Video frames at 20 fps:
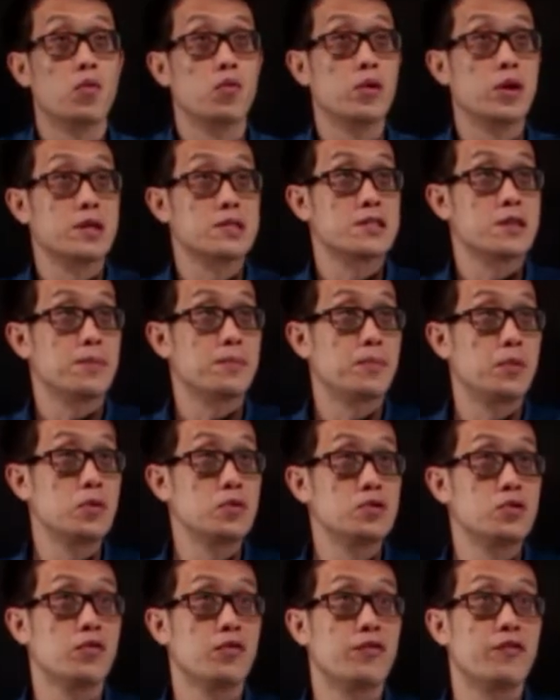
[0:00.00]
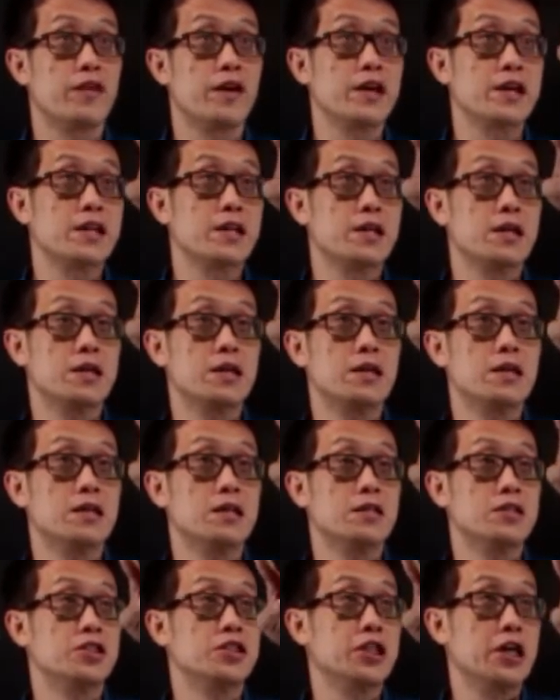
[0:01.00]
we are supposed to find the
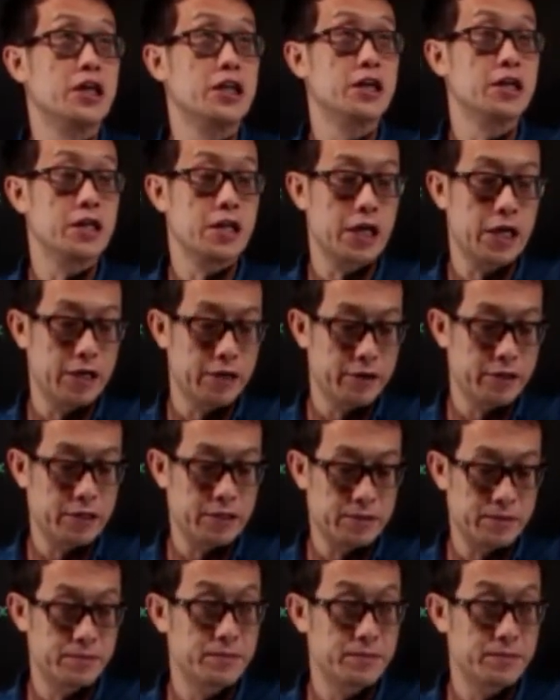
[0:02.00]
shaded area.